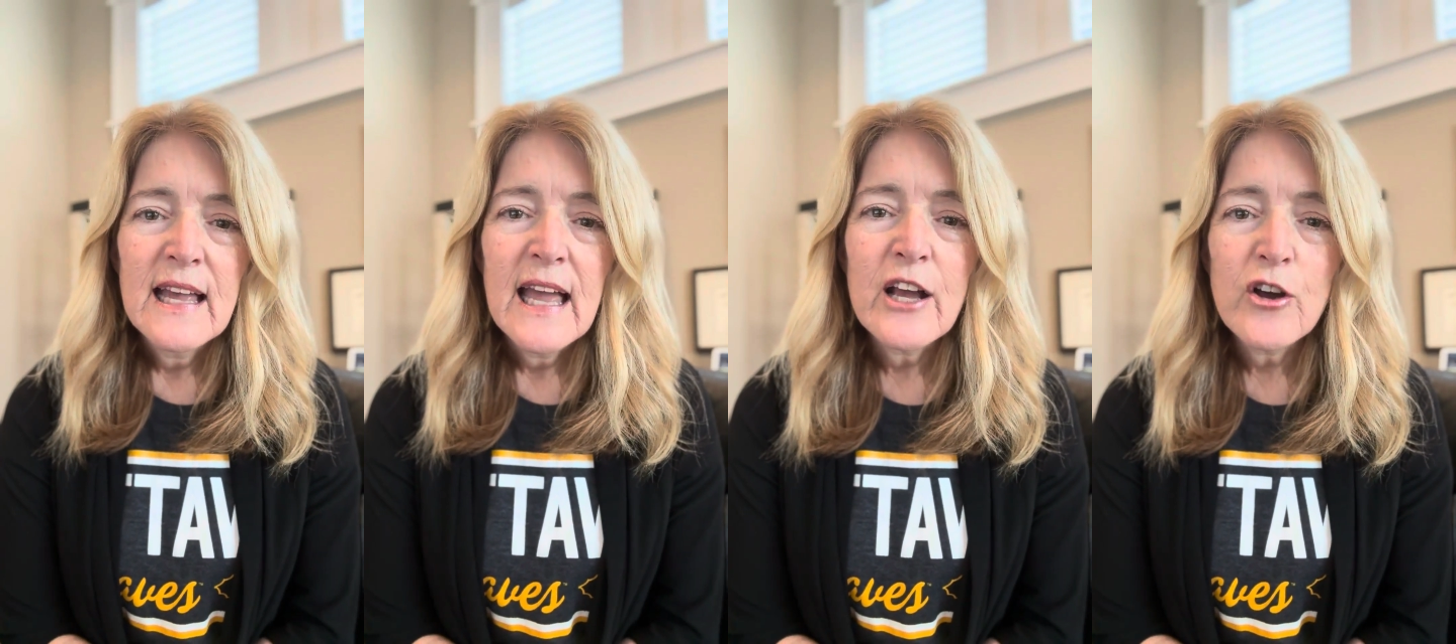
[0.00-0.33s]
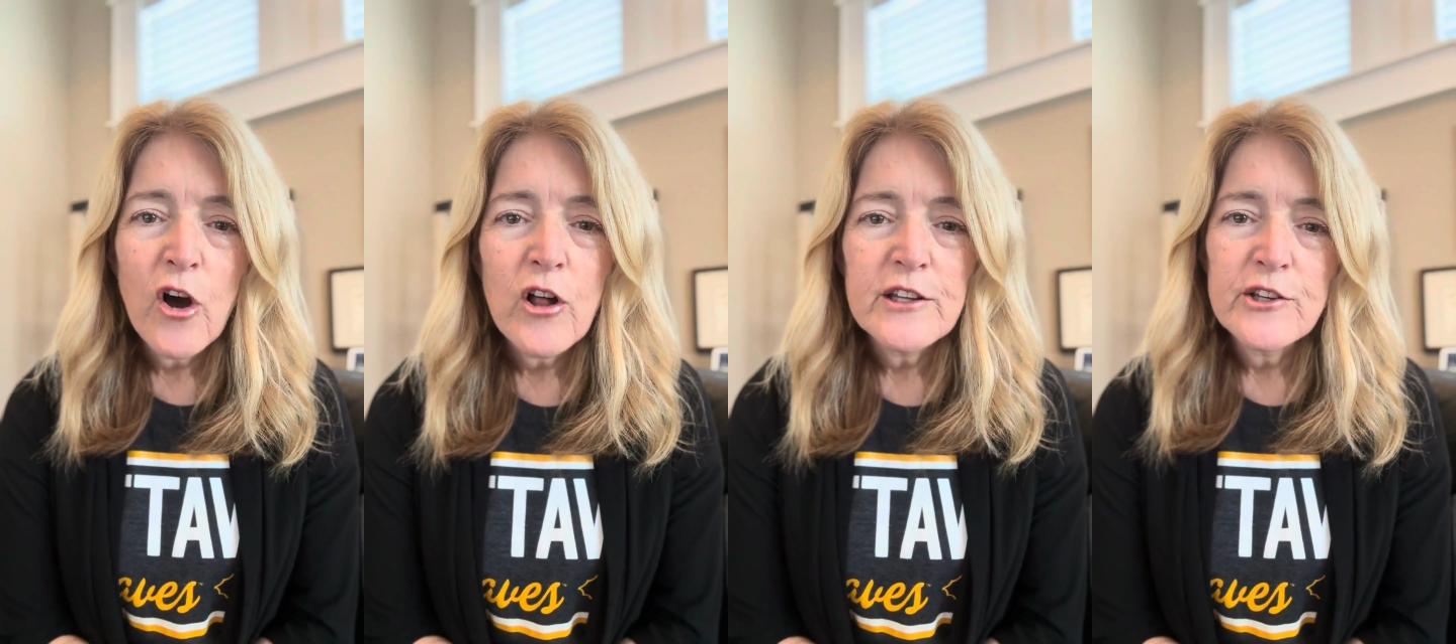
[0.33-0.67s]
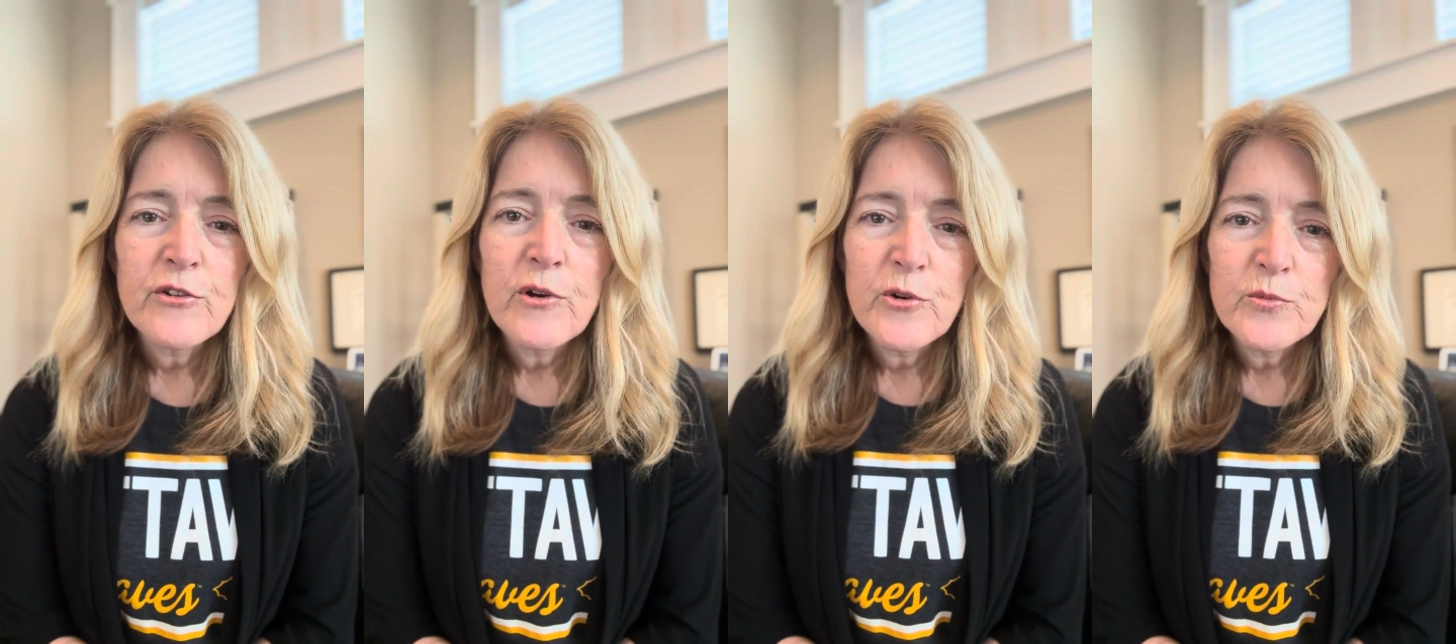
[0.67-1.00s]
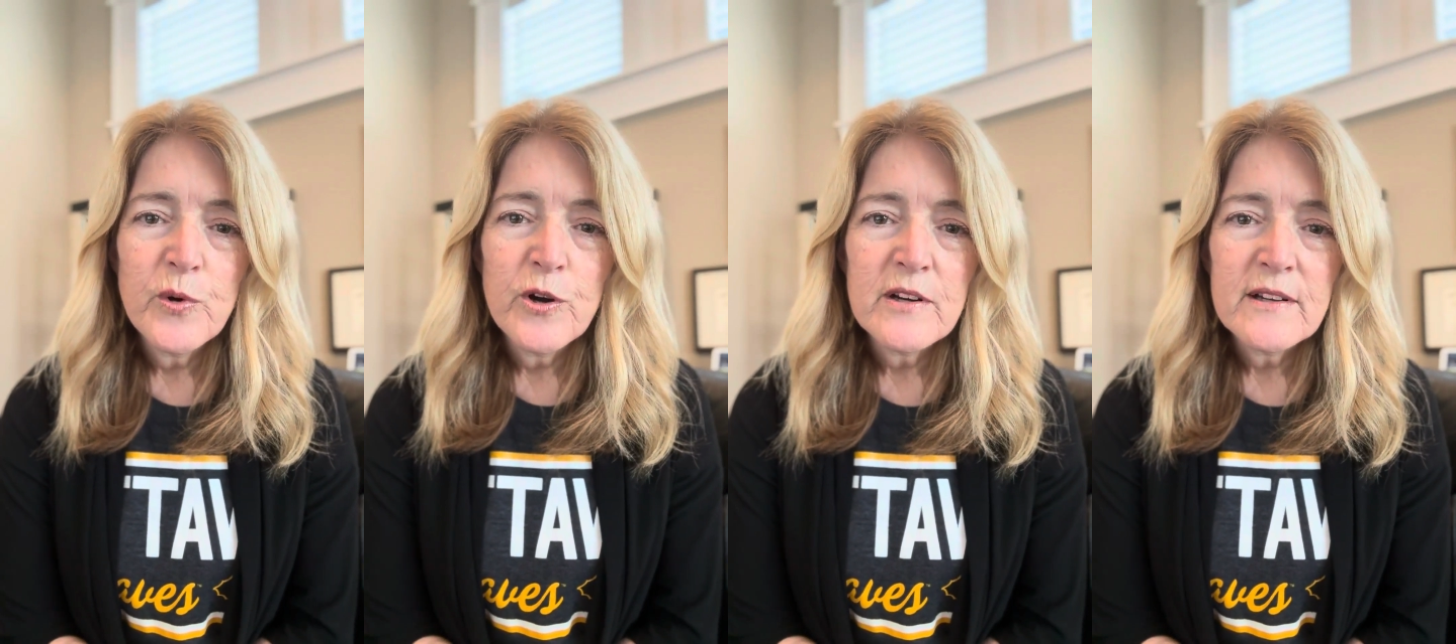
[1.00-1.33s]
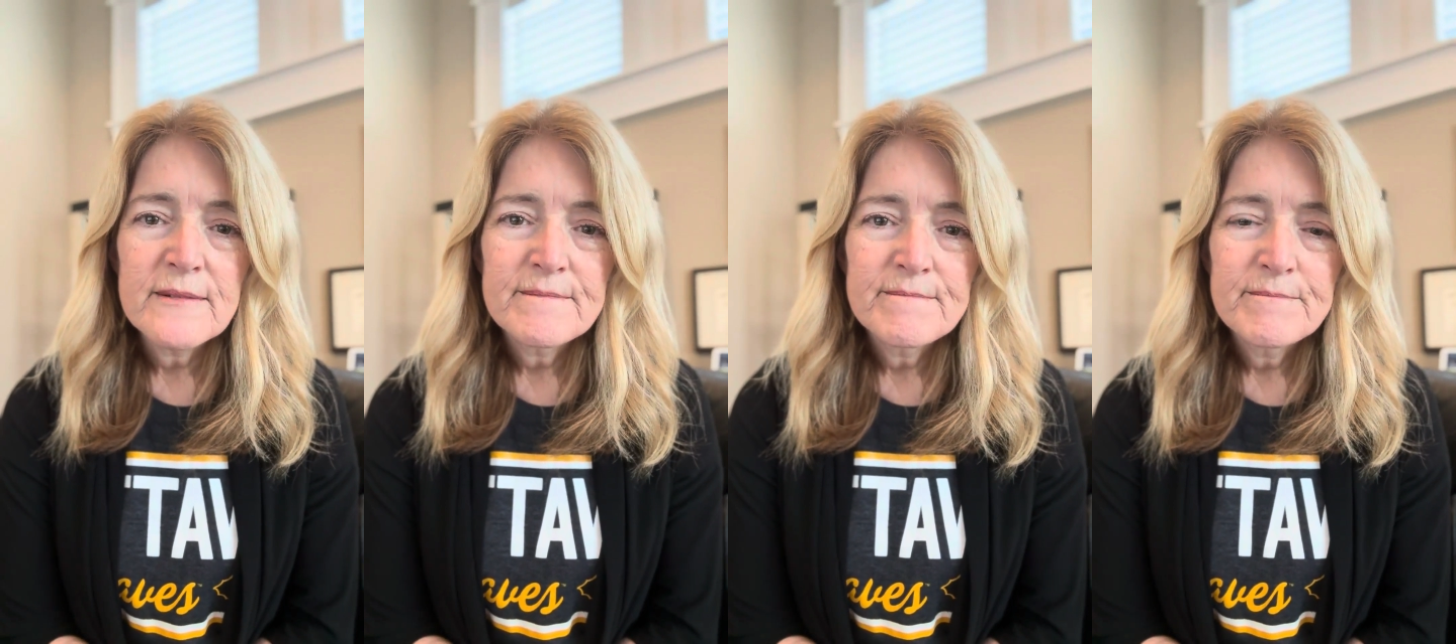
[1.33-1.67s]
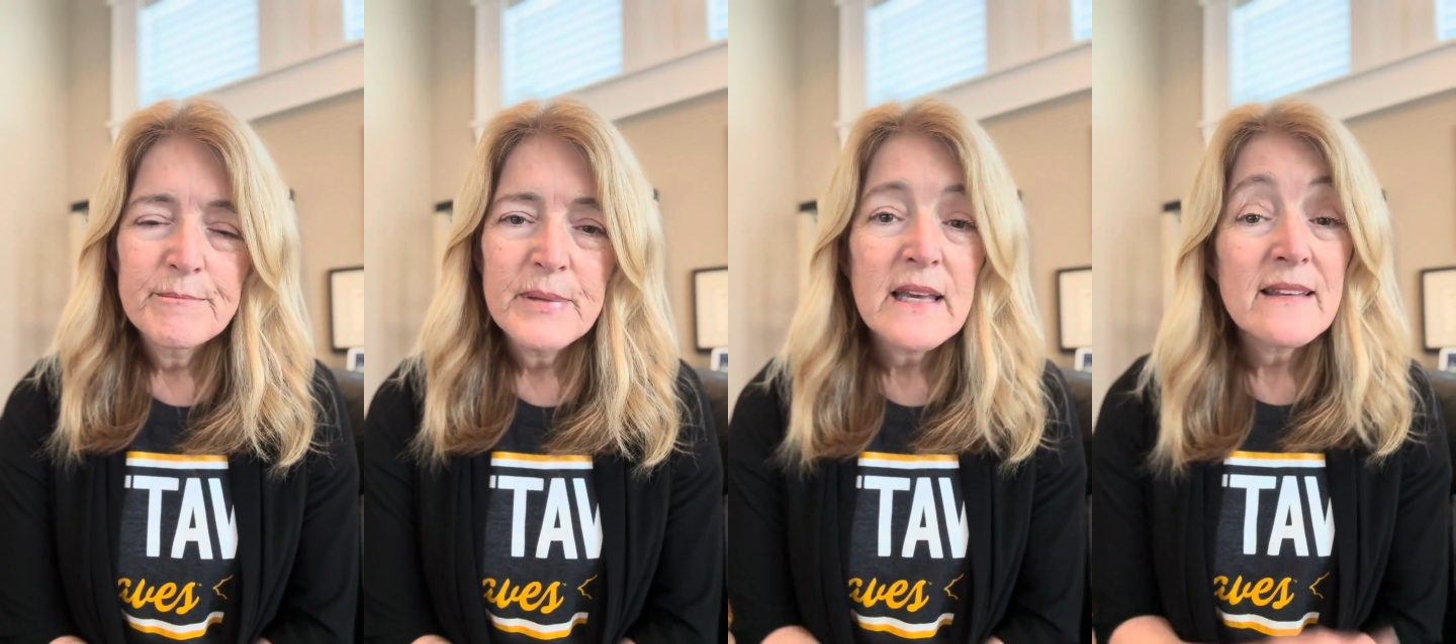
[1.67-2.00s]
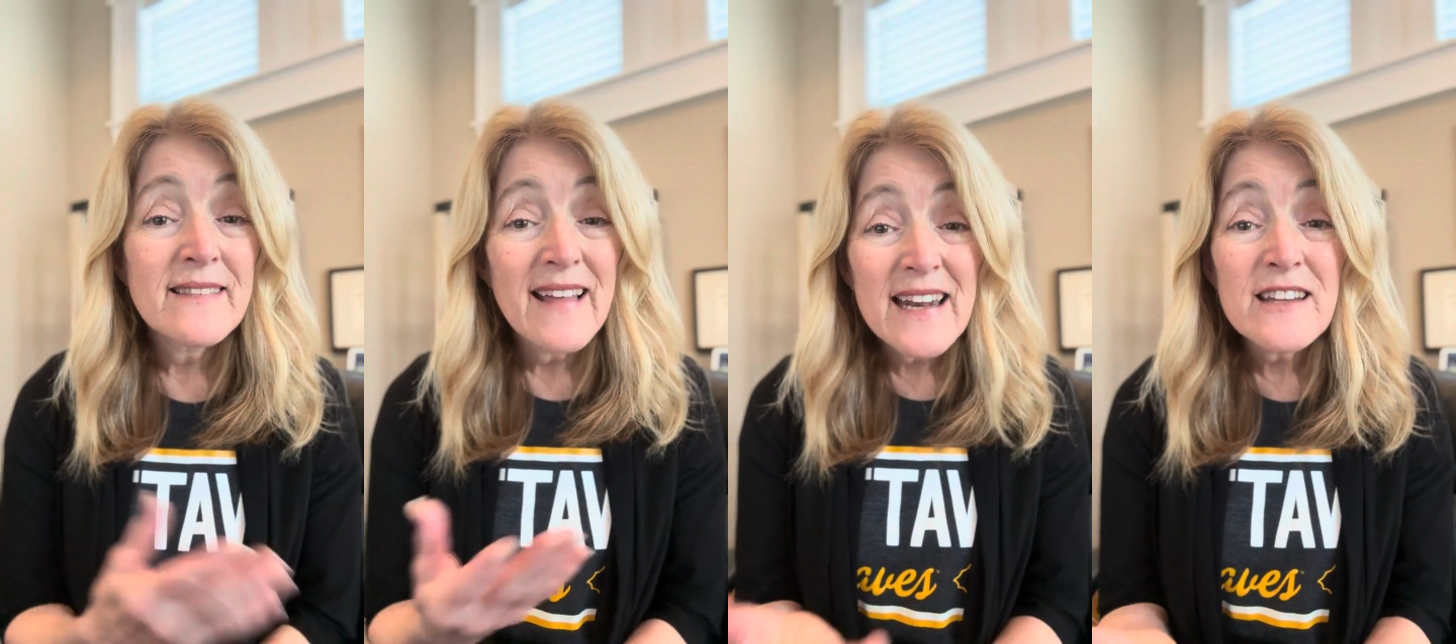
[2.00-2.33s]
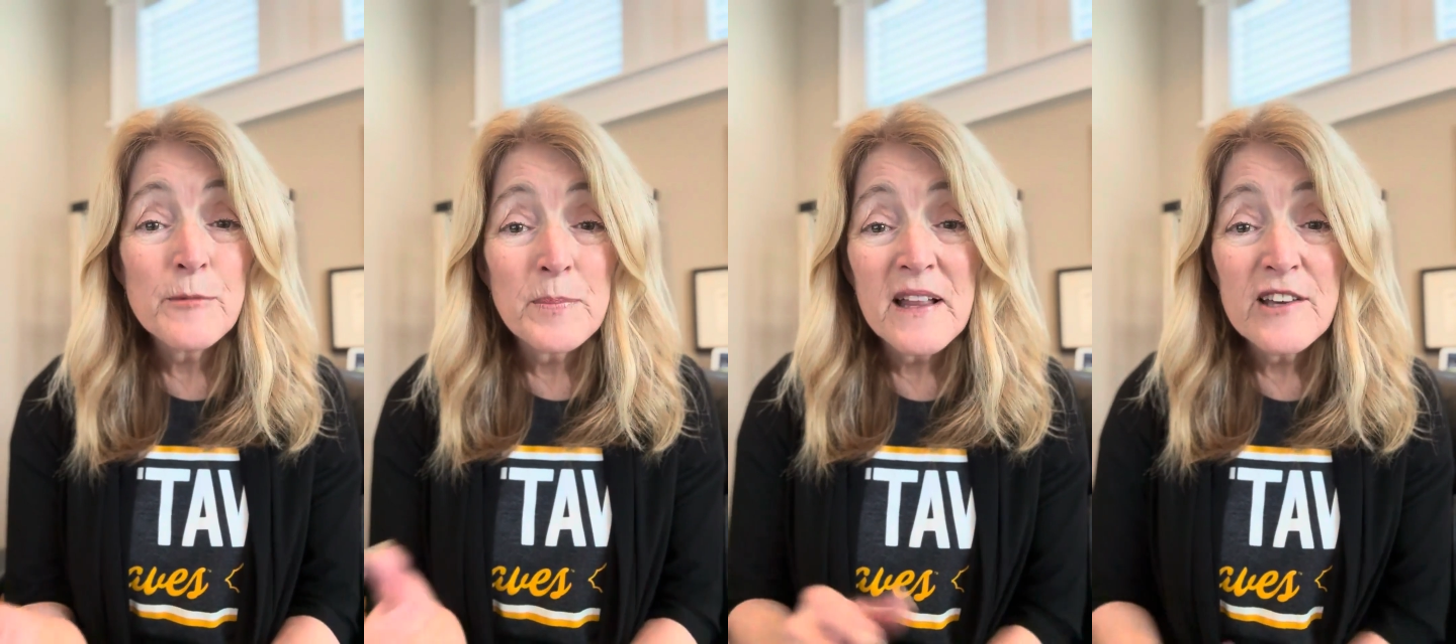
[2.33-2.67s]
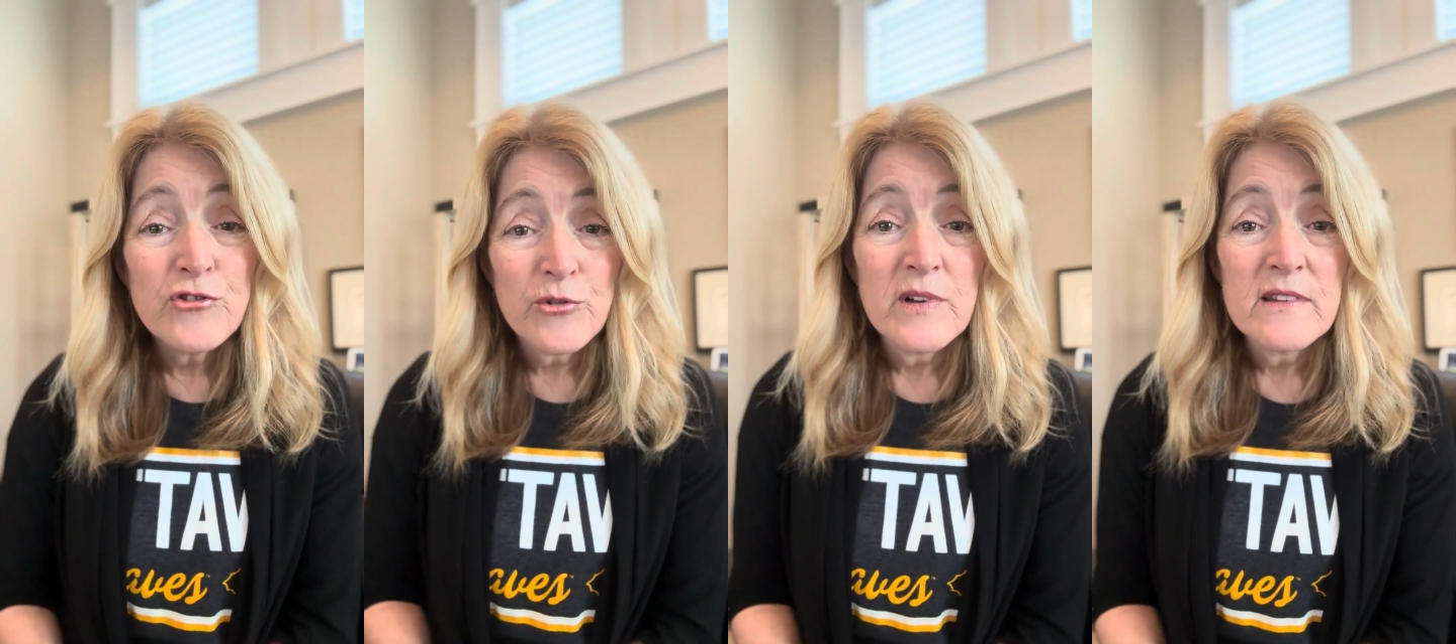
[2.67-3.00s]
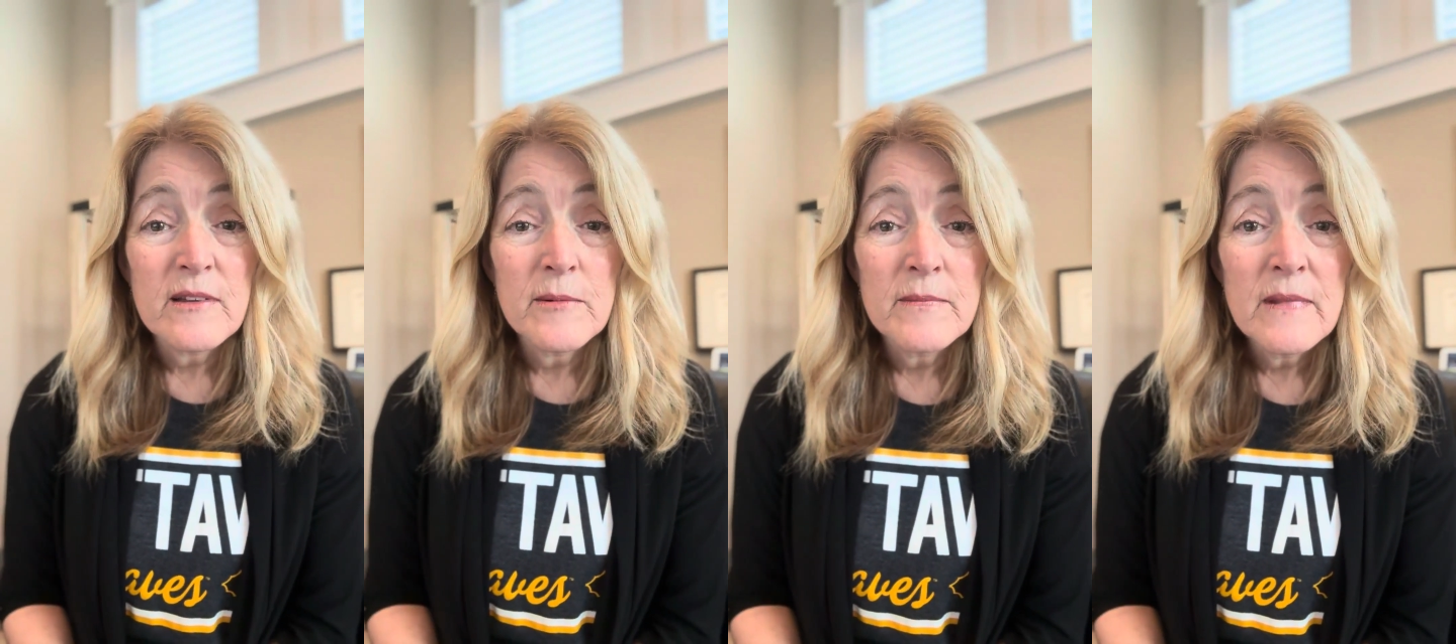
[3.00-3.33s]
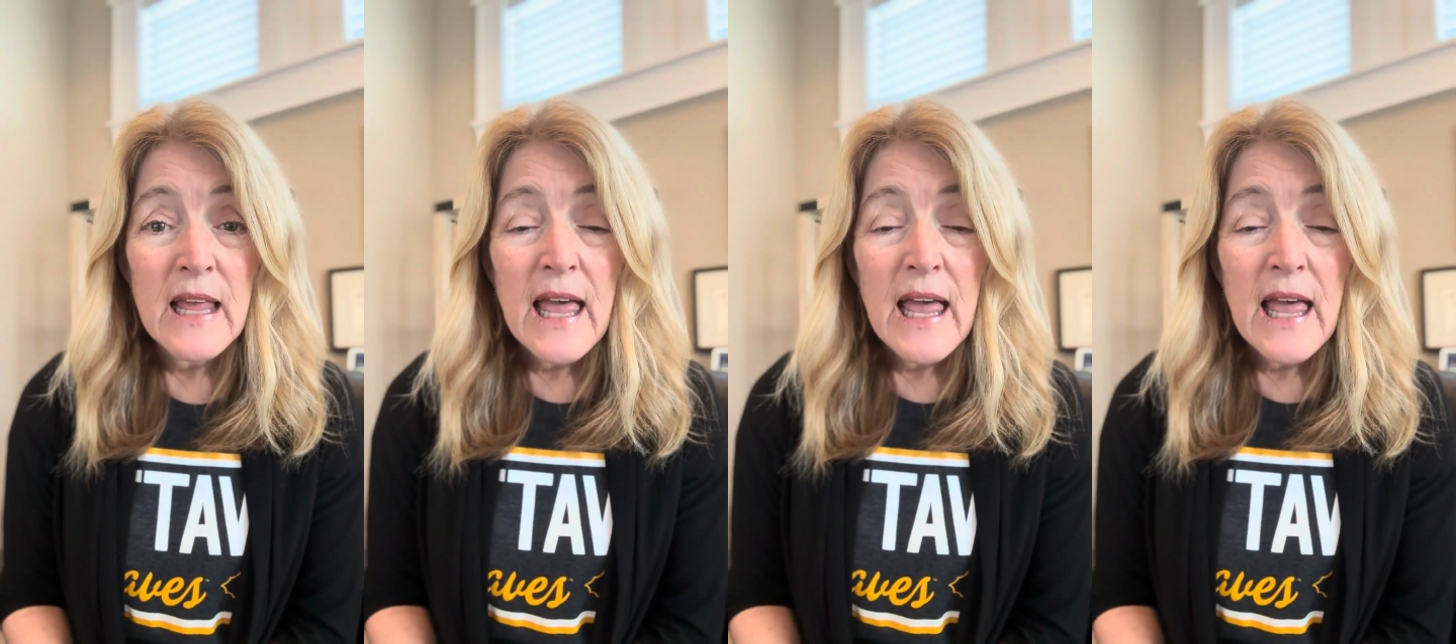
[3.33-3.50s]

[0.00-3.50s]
and call it your own work, because that is plagiarism.